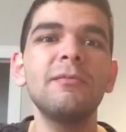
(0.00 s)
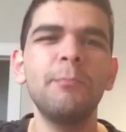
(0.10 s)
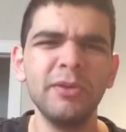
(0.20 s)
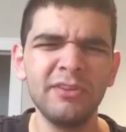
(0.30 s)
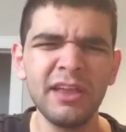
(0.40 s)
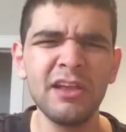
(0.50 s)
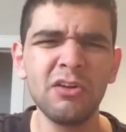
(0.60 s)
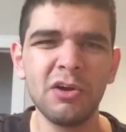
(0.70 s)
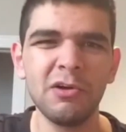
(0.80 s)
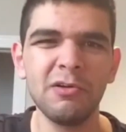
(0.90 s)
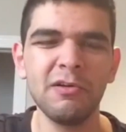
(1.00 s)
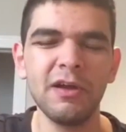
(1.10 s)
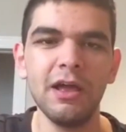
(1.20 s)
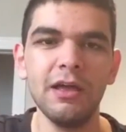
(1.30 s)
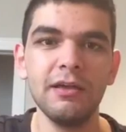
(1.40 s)

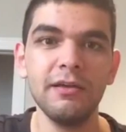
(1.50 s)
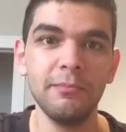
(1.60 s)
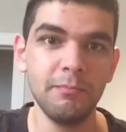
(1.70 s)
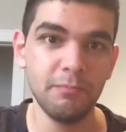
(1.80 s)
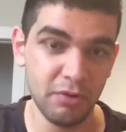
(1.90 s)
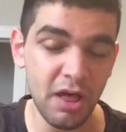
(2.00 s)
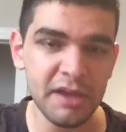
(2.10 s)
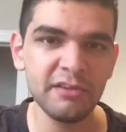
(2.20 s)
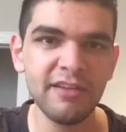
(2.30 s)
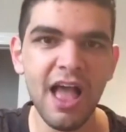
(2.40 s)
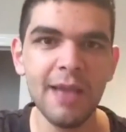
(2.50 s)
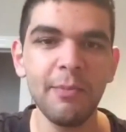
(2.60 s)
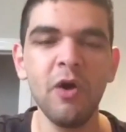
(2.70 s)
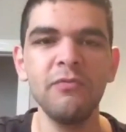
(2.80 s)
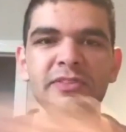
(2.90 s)
particular player type
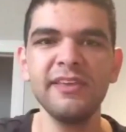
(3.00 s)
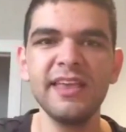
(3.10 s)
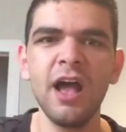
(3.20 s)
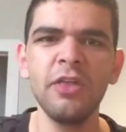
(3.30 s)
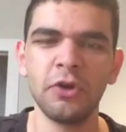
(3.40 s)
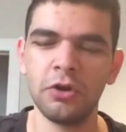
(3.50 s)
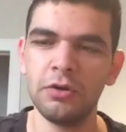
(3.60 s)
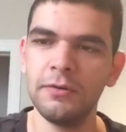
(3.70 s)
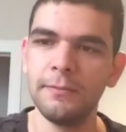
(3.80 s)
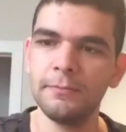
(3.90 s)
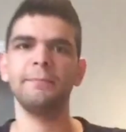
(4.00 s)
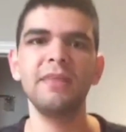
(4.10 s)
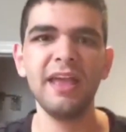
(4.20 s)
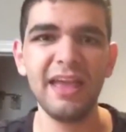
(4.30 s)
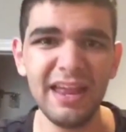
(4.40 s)
over the other.
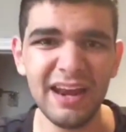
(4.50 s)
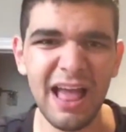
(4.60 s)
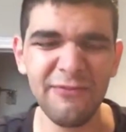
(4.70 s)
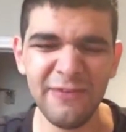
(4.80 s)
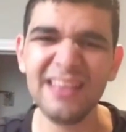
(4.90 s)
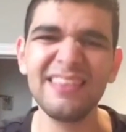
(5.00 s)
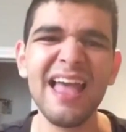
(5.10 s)
And I think